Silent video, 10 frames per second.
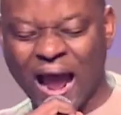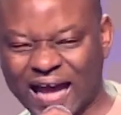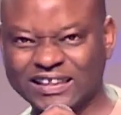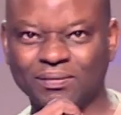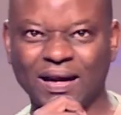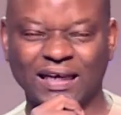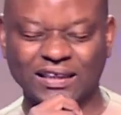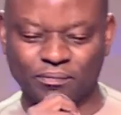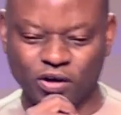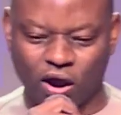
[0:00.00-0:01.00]
As many as
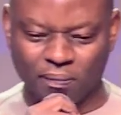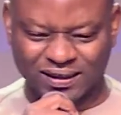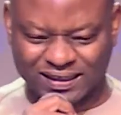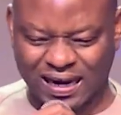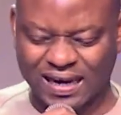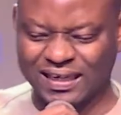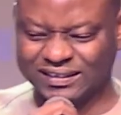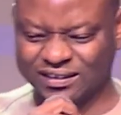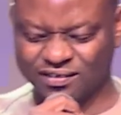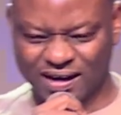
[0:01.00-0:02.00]
have become
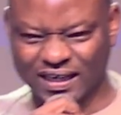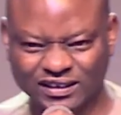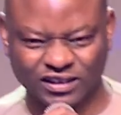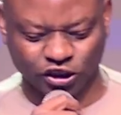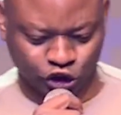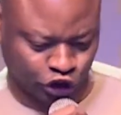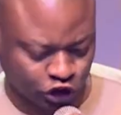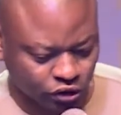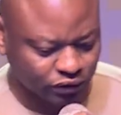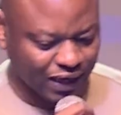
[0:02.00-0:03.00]
careless in raising the
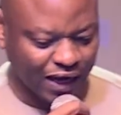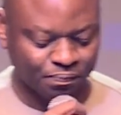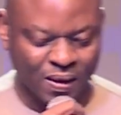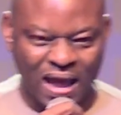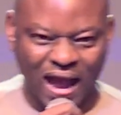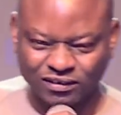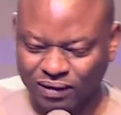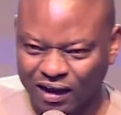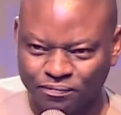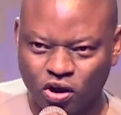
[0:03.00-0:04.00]
children, as
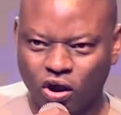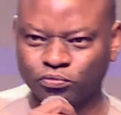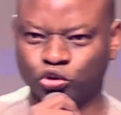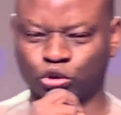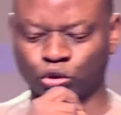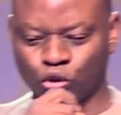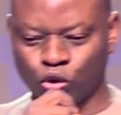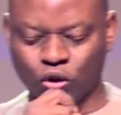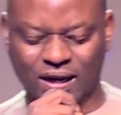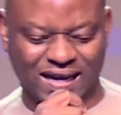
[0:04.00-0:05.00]
many have become
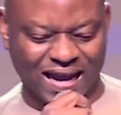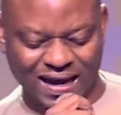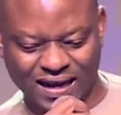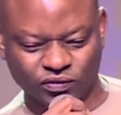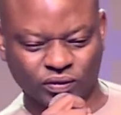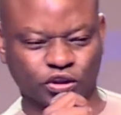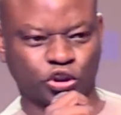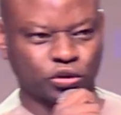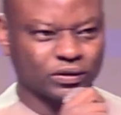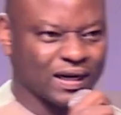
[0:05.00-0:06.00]
too careless with the
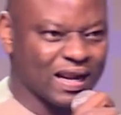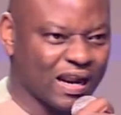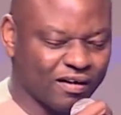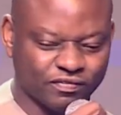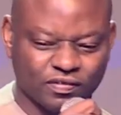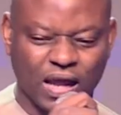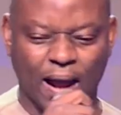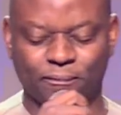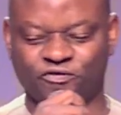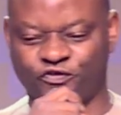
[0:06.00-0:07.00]
children and
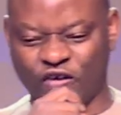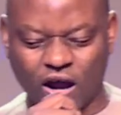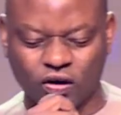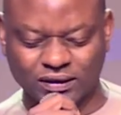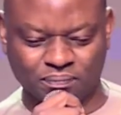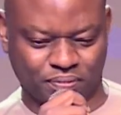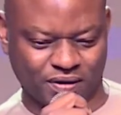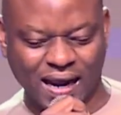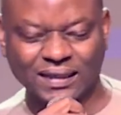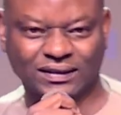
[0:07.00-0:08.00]
have failed in
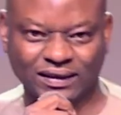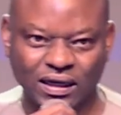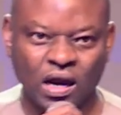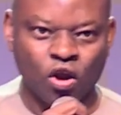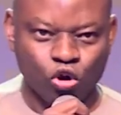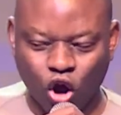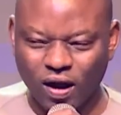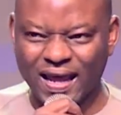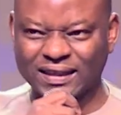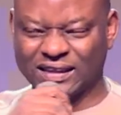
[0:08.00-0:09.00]
parenting,
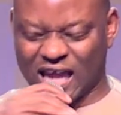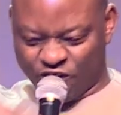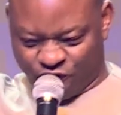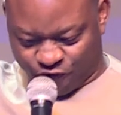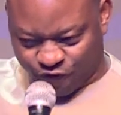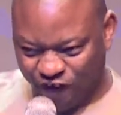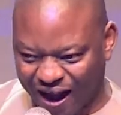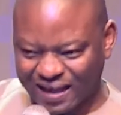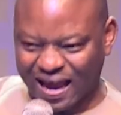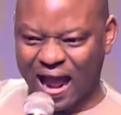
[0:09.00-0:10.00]
Lord, let a
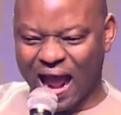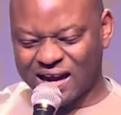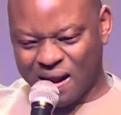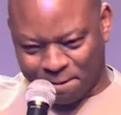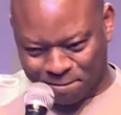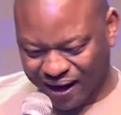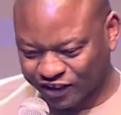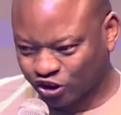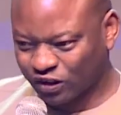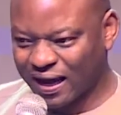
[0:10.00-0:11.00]
fire and a
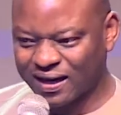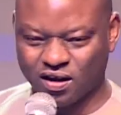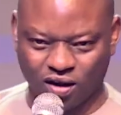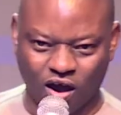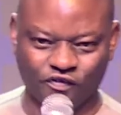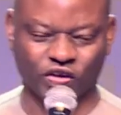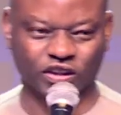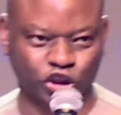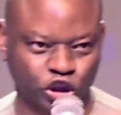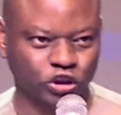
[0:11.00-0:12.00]
passion and a love for
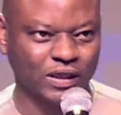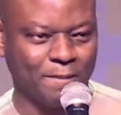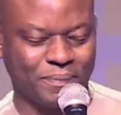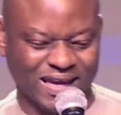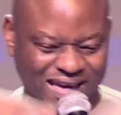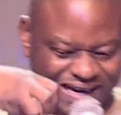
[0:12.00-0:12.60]
the children be